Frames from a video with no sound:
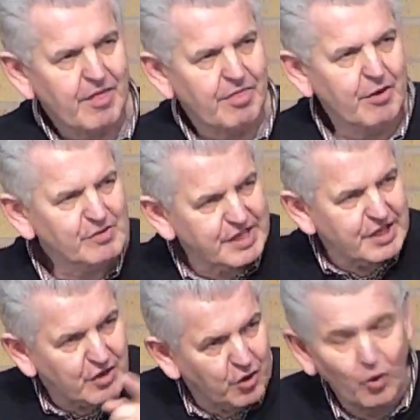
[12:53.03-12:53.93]
Those
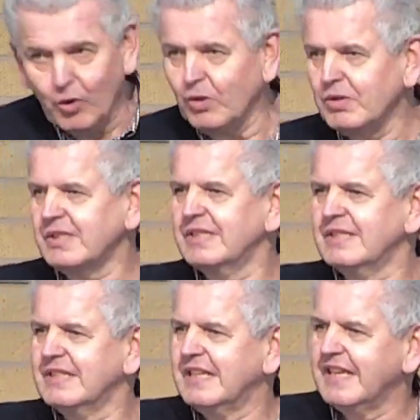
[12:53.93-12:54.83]
he called,
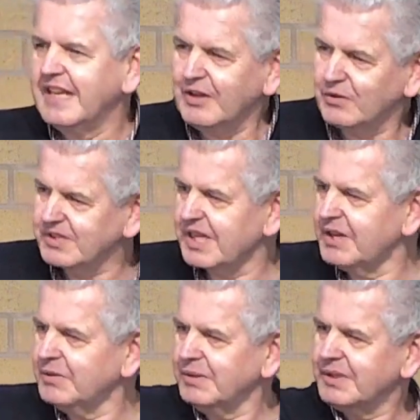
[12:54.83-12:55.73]
he
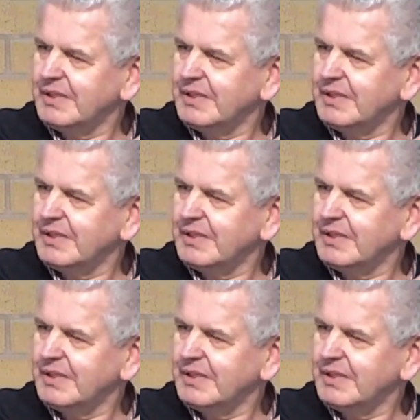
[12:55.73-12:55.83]
also